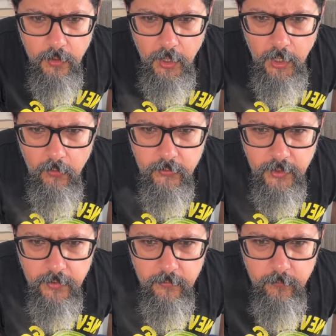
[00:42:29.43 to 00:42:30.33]
Ah,
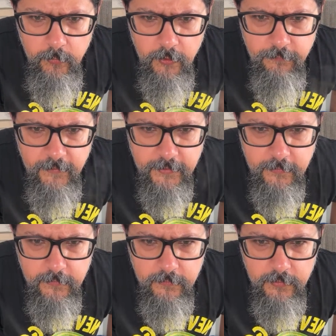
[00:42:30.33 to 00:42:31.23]
okay,
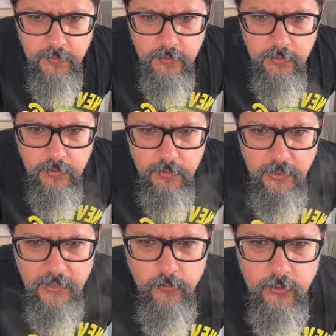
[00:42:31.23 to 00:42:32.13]
perfect.
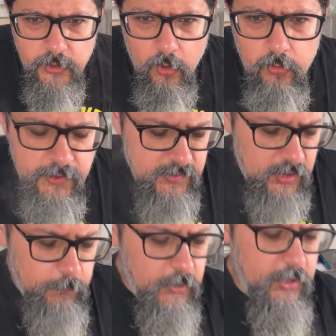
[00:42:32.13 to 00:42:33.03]
Yeah, you can always
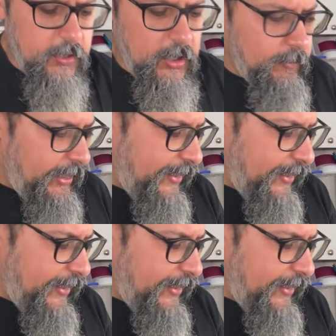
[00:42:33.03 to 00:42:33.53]
skip the cream. Like I